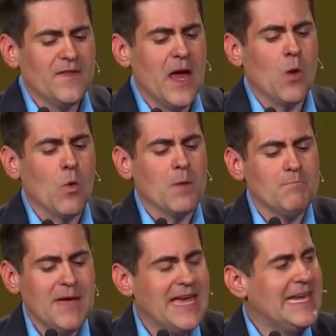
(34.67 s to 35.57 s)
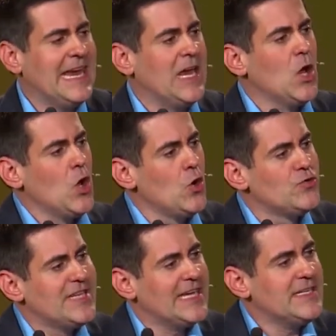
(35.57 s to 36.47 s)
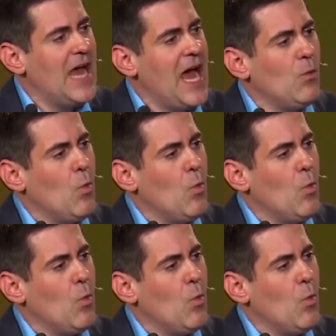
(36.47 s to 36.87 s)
there were many who did not